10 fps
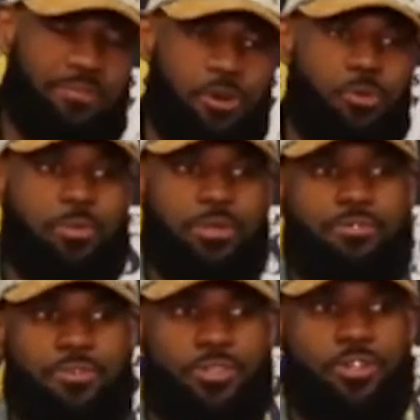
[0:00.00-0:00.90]
woman
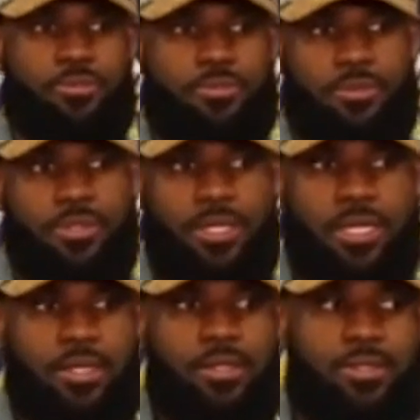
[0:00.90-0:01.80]
for sure.
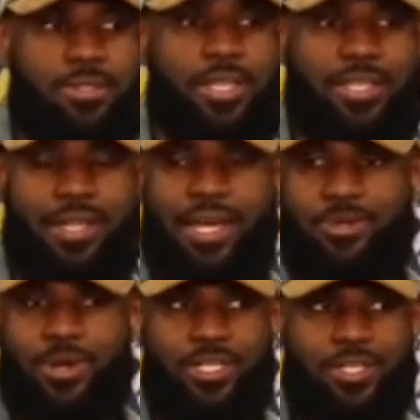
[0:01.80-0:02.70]
You get the last
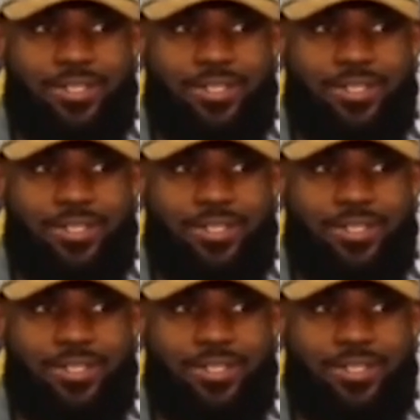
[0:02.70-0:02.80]
question.